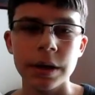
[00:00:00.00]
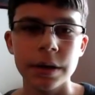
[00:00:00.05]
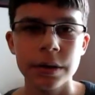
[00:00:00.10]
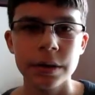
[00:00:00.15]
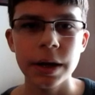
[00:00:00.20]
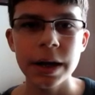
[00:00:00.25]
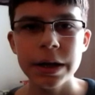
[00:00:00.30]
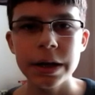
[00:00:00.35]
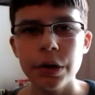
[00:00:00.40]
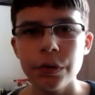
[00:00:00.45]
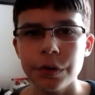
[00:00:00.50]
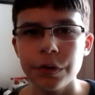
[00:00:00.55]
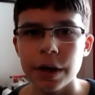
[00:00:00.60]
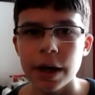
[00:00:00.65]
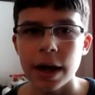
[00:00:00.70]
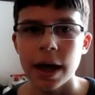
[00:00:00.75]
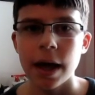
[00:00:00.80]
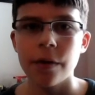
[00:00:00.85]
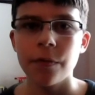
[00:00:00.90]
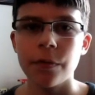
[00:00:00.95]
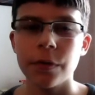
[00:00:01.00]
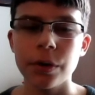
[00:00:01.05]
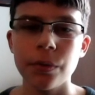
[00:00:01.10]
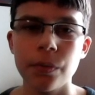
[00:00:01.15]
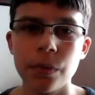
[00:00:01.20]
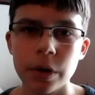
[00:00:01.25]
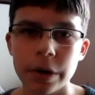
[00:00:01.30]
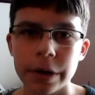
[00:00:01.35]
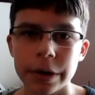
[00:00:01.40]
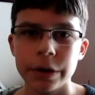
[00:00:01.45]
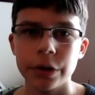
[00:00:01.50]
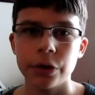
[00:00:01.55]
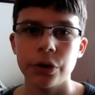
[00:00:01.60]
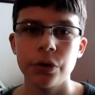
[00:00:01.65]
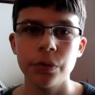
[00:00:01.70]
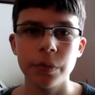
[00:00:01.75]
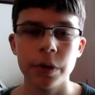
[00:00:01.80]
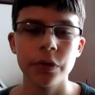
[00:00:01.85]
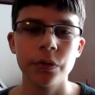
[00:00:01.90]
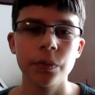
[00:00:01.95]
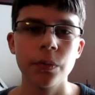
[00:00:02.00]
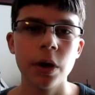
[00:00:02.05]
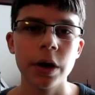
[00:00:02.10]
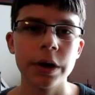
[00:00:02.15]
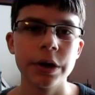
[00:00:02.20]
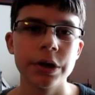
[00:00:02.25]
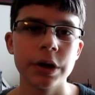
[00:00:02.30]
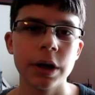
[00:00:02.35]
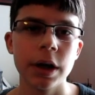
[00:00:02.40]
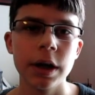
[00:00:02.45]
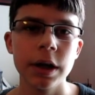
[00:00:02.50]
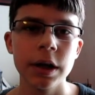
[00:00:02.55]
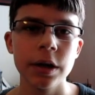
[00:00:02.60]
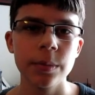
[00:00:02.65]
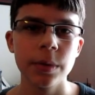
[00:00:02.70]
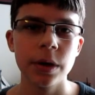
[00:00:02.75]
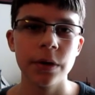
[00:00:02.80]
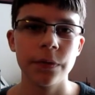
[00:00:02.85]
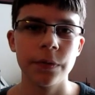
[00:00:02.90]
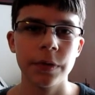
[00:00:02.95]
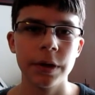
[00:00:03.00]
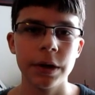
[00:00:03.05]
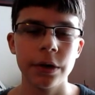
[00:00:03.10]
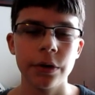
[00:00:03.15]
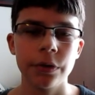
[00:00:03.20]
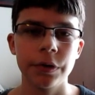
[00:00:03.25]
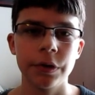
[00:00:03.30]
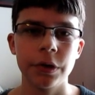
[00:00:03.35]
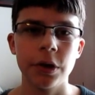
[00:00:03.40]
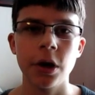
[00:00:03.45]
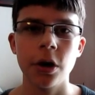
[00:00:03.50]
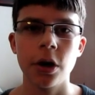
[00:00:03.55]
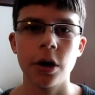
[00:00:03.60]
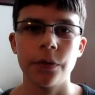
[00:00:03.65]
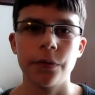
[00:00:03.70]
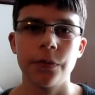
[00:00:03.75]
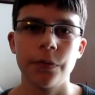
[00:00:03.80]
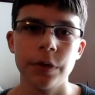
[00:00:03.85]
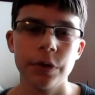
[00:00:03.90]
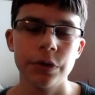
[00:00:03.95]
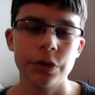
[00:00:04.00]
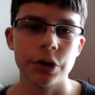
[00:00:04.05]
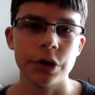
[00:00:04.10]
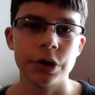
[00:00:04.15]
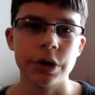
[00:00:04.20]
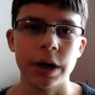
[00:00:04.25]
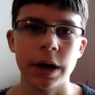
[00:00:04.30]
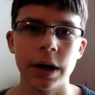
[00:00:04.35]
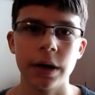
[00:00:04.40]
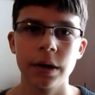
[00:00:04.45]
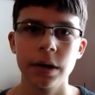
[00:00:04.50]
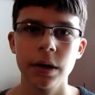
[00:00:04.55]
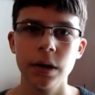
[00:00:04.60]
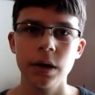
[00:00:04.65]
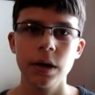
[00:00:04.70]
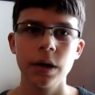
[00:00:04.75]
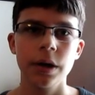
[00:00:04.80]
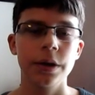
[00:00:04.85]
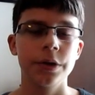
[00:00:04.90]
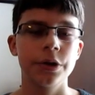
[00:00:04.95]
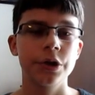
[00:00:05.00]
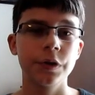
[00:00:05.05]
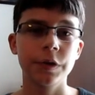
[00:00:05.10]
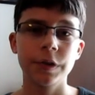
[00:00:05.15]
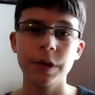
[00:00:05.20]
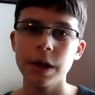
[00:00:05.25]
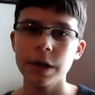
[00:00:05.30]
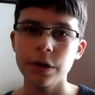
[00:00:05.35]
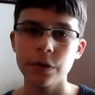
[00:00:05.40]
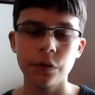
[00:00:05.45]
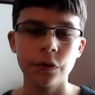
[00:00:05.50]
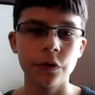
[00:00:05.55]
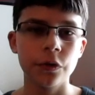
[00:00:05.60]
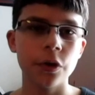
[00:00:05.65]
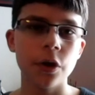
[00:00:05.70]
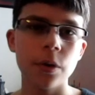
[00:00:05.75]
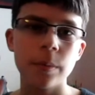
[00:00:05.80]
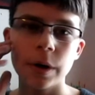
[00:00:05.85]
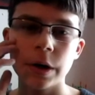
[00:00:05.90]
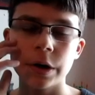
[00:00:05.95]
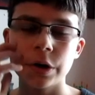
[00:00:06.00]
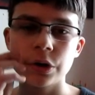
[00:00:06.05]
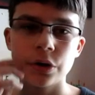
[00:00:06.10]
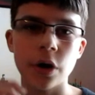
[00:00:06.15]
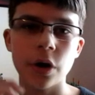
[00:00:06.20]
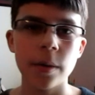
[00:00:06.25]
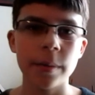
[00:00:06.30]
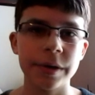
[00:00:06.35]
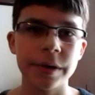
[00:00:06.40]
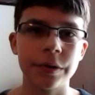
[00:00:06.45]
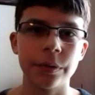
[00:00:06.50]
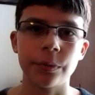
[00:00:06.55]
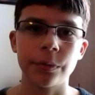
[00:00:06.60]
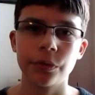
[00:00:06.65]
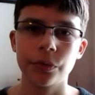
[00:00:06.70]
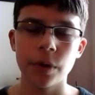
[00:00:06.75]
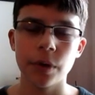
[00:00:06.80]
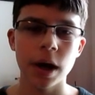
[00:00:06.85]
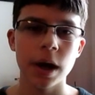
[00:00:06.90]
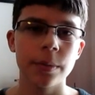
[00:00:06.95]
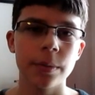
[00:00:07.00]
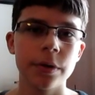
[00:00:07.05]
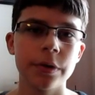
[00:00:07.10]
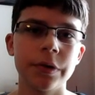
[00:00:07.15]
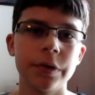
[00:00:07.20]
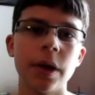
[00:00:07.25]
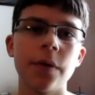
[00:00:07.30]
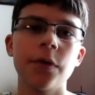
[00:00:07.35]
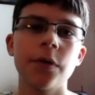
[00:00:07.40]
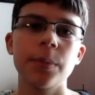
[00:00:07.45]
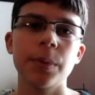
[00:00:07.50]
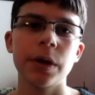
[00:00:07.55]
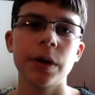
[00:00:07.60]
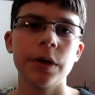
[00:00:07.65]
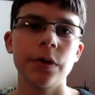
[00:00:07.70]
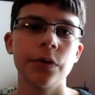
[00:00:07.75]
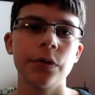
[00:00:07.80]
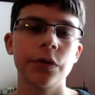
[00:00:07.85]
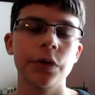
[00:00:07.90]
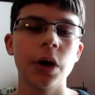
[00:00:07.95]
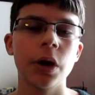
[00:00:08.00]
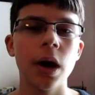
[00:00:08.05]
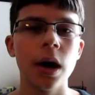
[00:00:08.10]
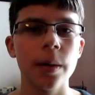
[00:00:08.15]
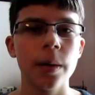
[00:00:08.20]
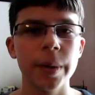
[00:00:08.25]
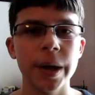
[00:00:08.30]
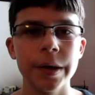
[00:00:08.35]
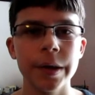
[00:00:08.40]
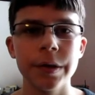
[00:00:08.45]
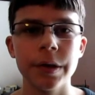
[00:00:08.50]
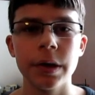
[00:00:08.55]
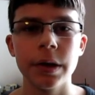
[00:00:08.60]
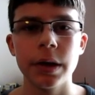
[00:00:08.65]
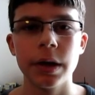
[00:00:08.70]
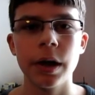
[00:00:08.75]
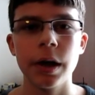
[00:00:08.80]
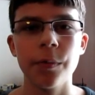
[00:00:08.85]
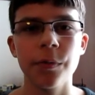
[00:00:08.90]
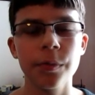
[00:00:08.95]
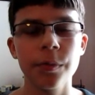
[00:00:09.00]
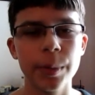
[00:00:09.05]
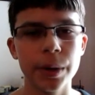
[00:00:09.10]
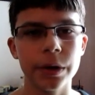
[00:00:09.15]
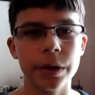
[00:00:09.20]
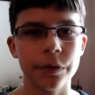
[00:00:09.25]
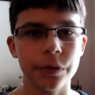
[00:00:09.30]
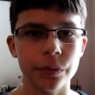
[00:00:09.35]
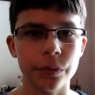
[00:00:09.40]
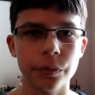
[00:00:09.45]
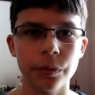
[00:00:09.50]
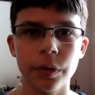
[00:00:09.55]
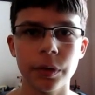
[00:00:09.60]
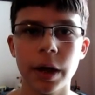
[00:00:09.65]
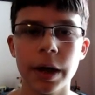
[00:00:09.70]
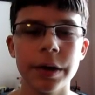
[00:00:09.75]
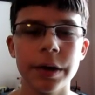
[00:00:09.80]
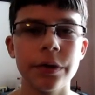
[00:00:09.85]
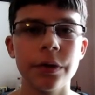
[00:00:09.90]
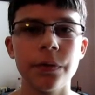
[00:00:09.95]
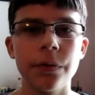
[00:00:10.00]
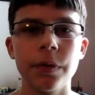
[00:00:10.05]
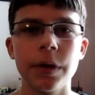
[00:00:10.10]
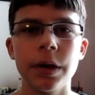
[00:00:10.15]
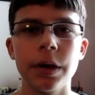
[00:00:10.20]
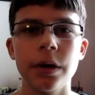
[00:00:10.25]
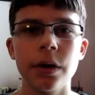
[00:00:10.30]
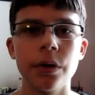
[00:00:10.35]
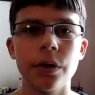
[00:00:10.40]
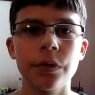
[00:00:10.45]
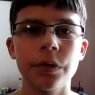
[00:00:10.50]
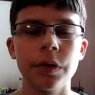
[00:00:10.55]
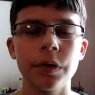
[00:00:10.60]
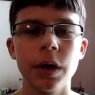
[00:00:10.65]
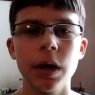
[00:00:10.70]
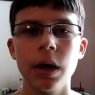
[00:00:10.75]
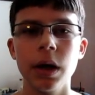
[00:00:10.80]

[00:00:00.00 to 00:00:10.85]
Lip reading: Thank you to everyone who has watched any of my videos here on Fusion Tech. Just thank you so much to all my subscribers, everybody who's commented, and everybody who liked the videos.